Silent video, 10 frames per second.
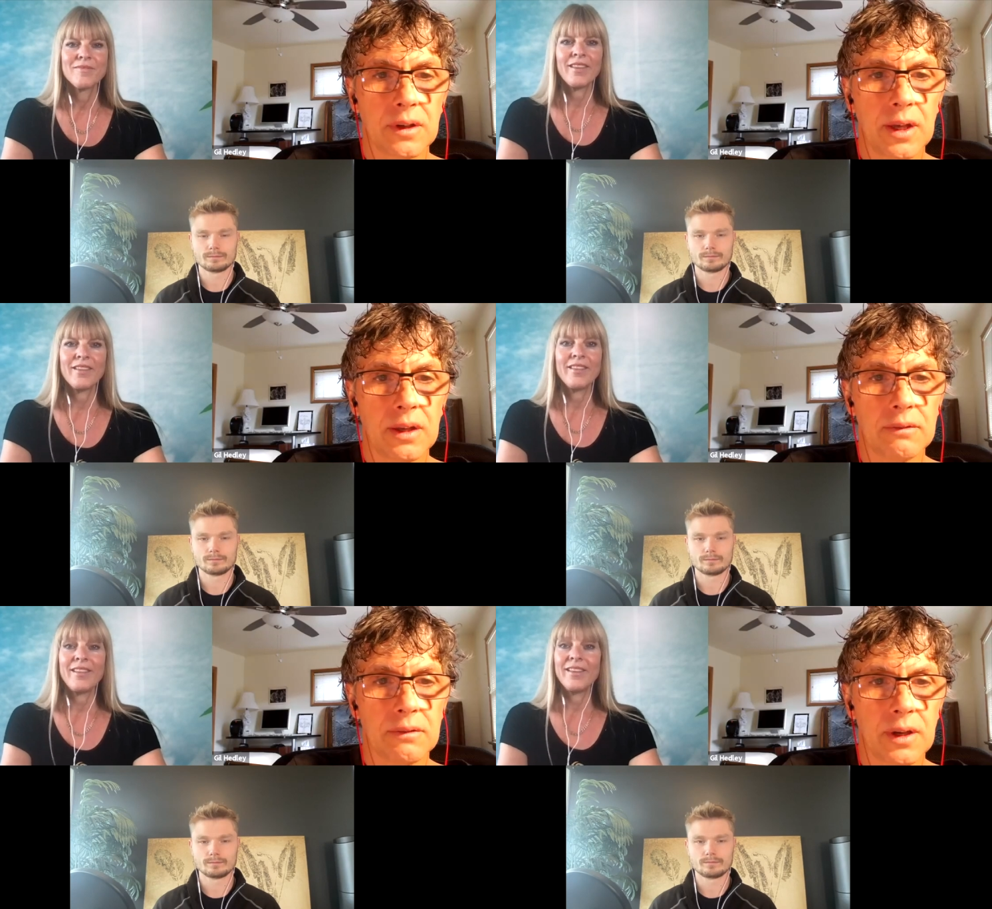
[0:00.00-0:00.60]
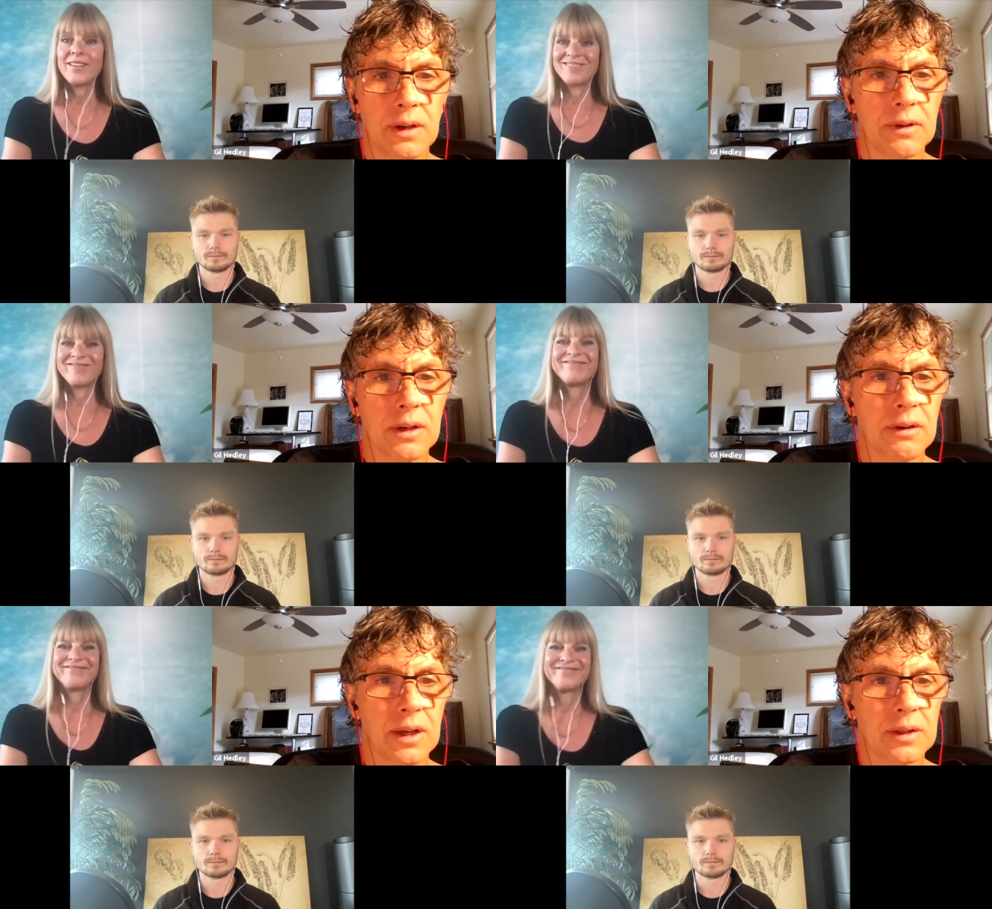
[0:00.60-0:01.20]
Speaker 1: and and
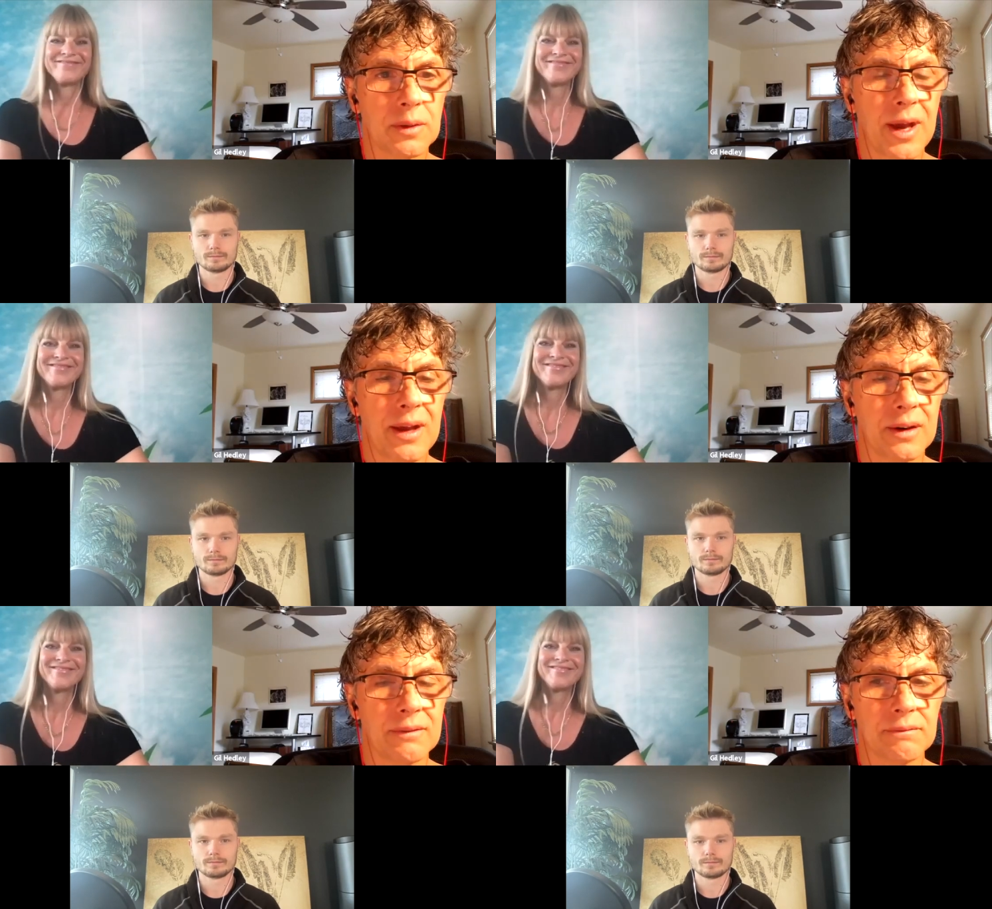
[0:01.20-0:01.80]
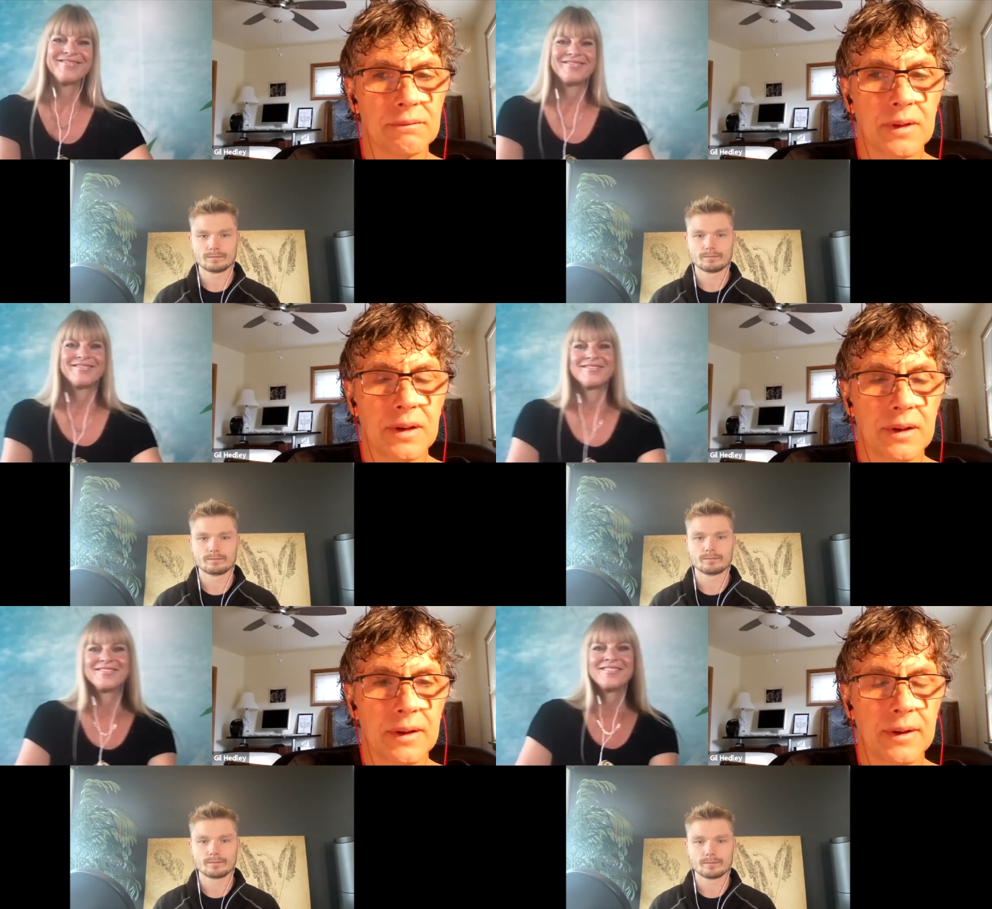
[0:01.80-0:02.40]
recreate the pattern.
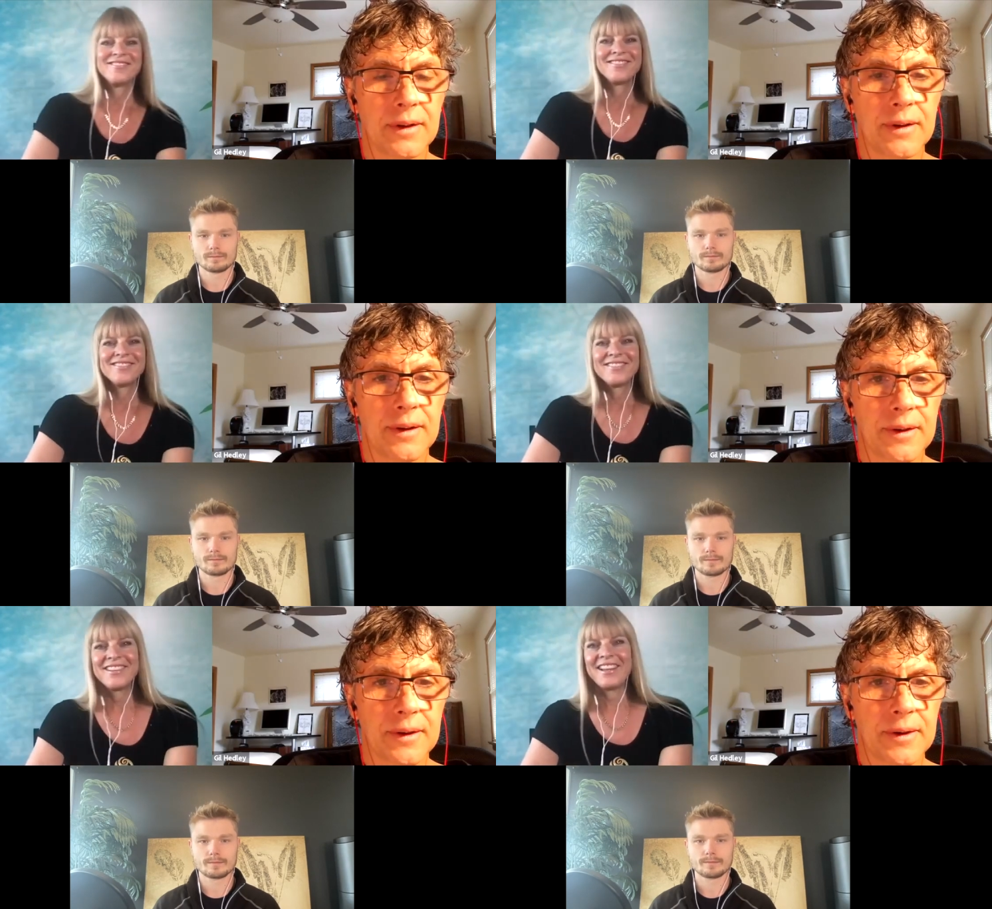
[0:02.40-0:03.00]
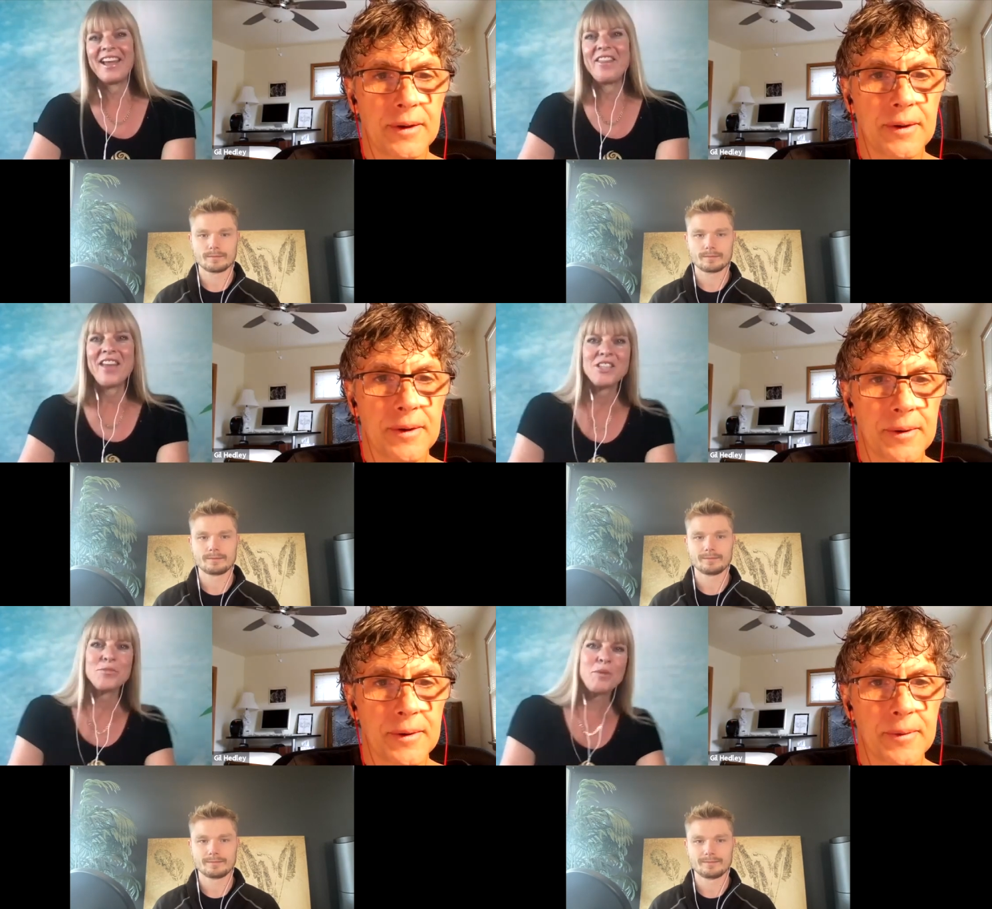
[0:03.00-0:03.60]
Speaker 2: And
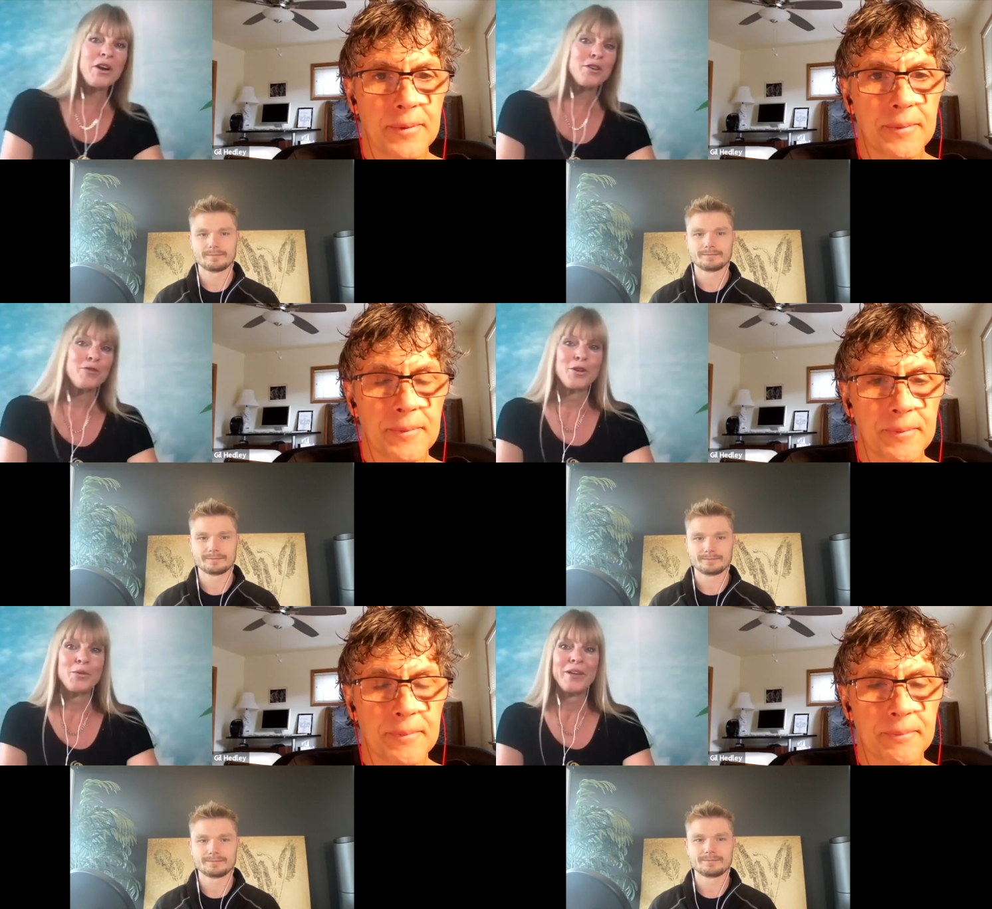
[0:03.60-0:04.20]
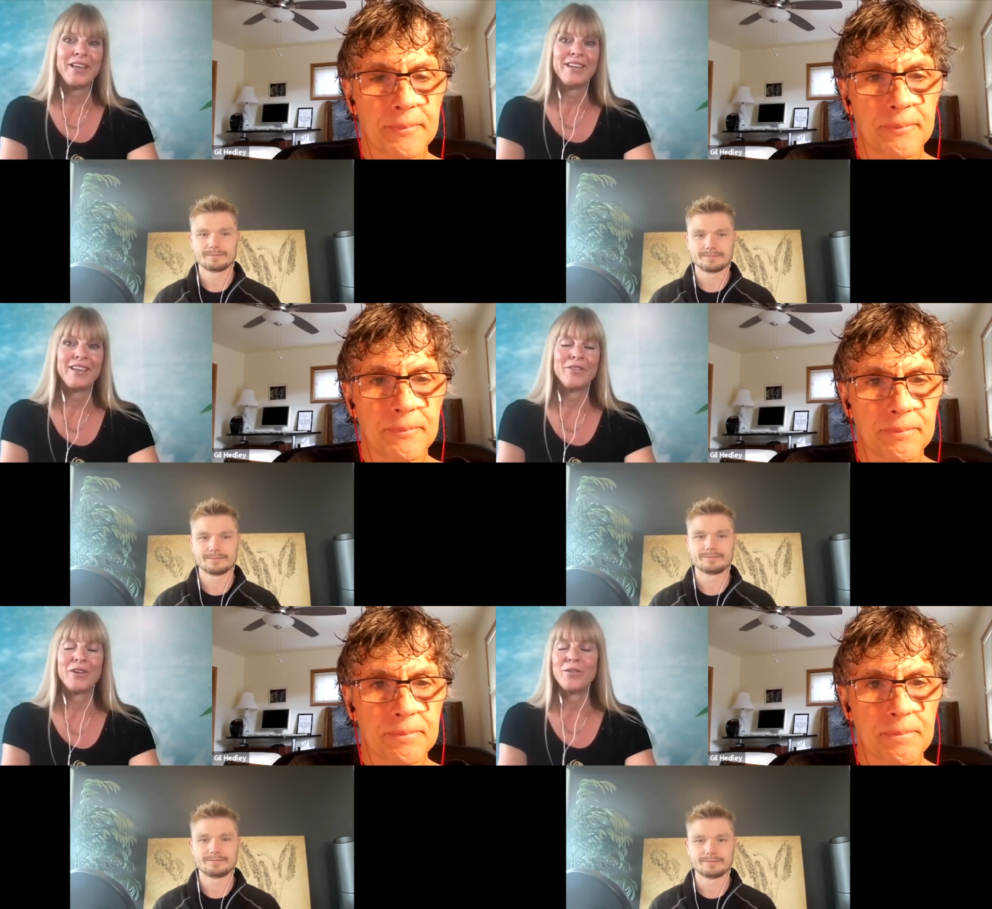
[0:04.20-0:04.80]
that's part of what we.
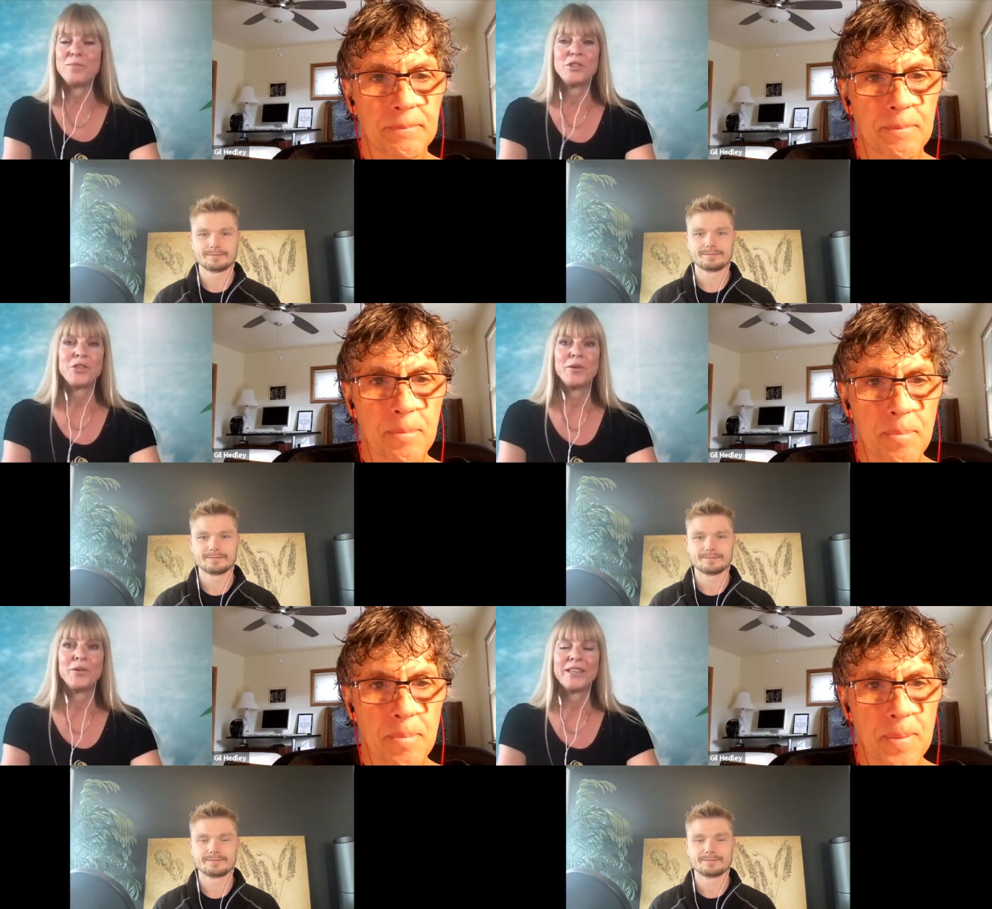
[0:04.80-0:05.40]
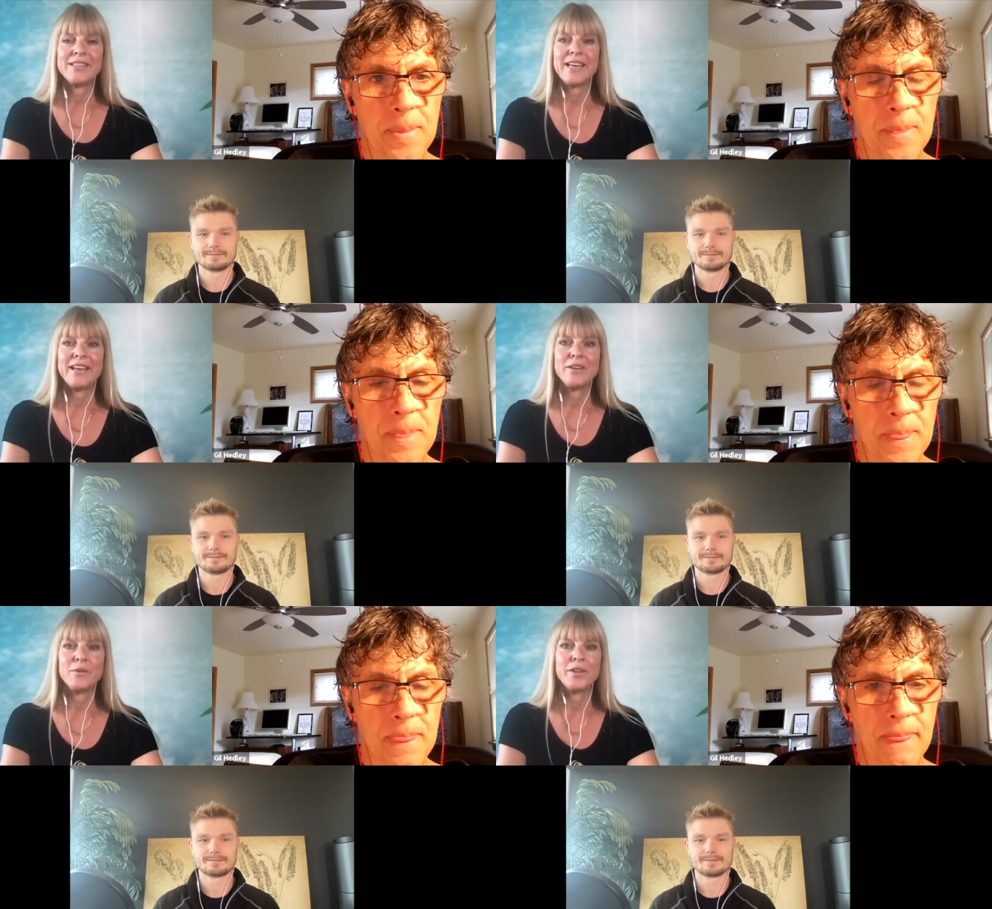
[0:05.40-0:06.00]
What I'm so
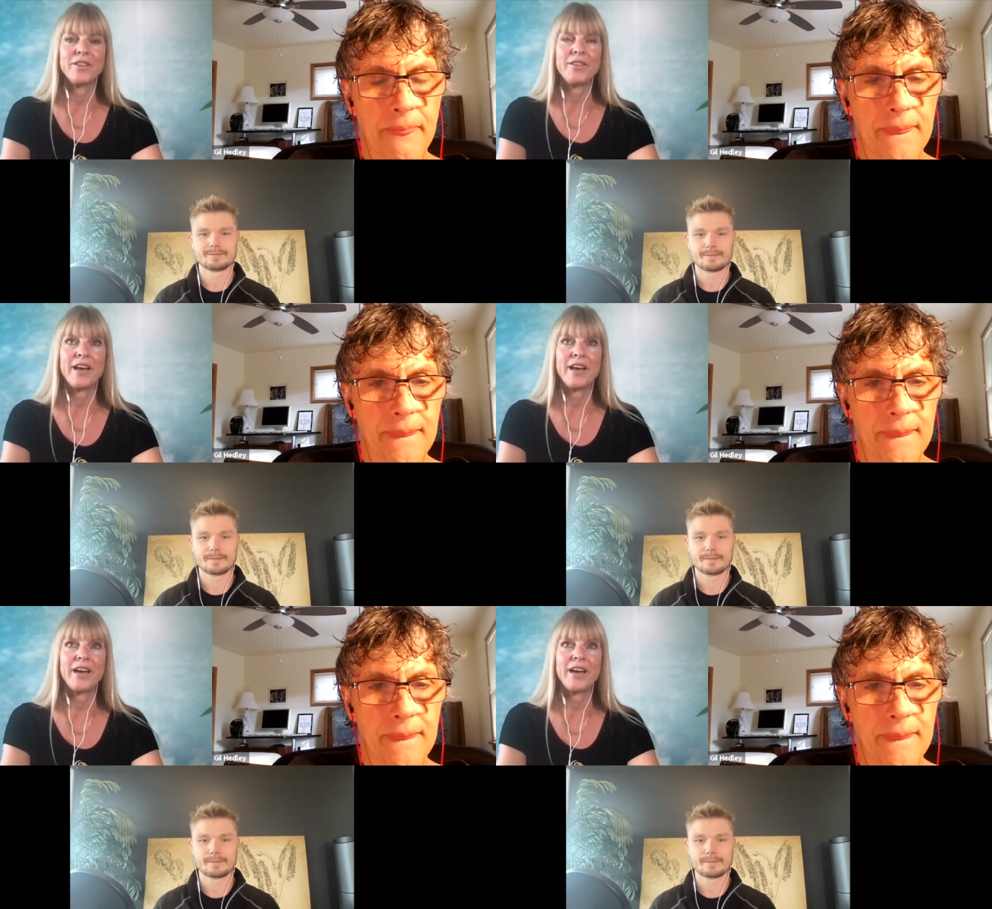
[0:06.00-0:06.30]
excited with